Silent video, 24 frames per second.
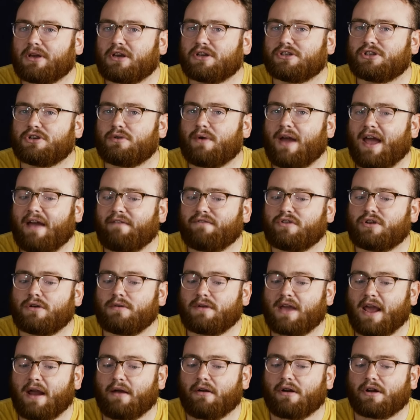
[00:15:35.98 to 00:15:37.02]
because you have two
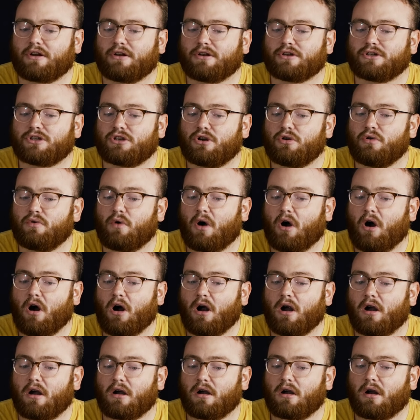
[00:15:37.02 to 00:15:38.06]
characters who
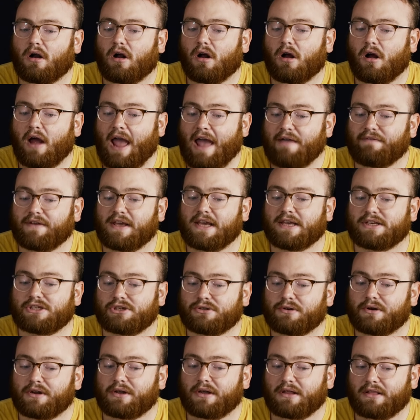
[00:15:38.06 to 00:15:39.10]
are have a
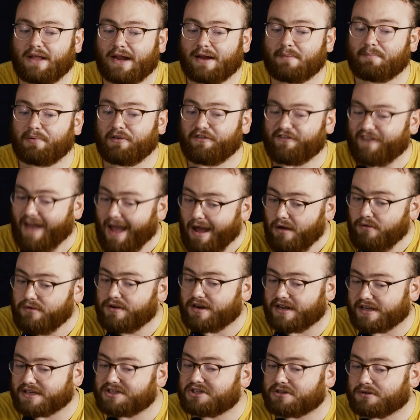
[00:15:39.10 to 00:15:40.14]
history, like a
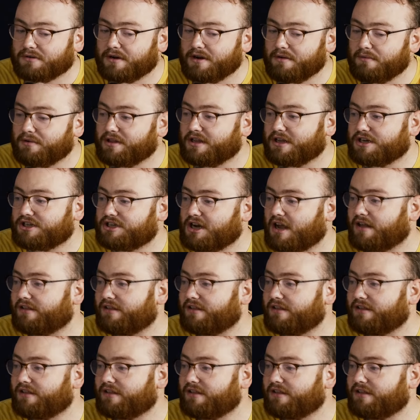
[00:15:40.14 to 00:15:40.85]
profound history with each